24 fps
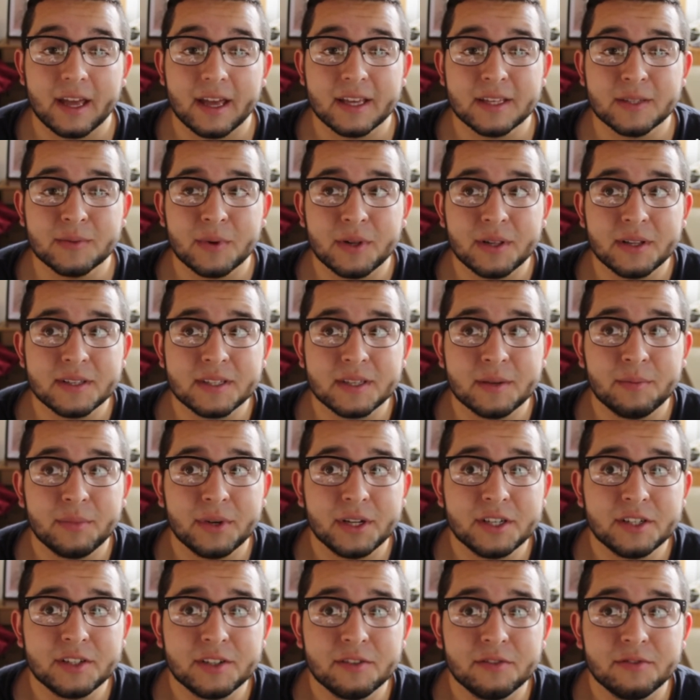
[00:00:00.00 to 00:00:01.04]
as well as a
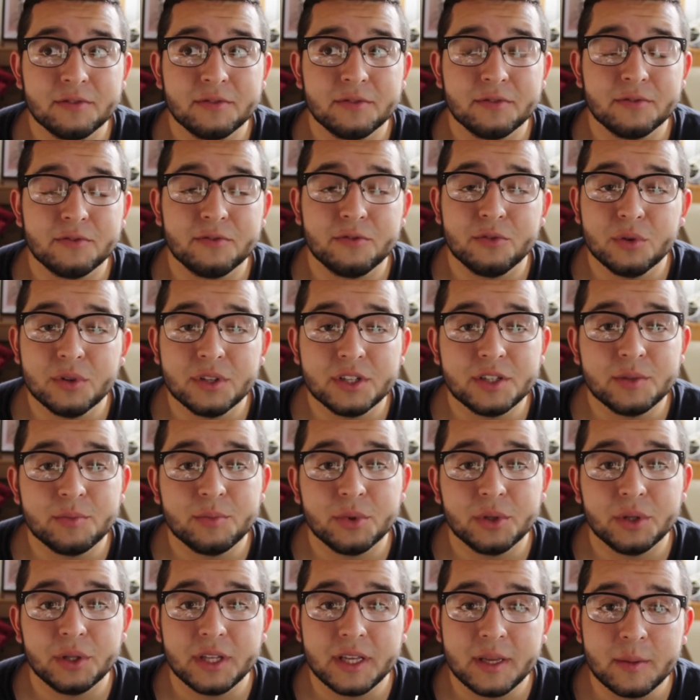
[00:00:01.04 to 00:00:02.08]
bunch of foolish
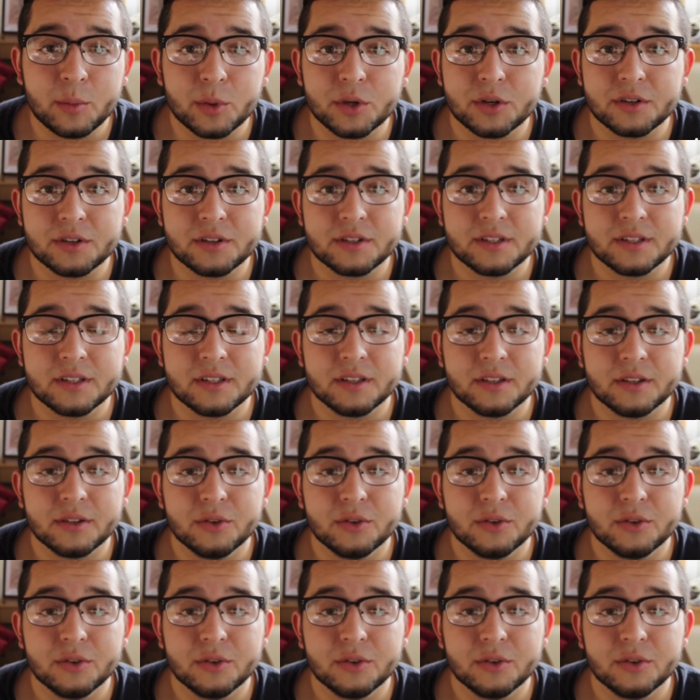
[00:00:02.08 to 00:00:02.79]
Beliebers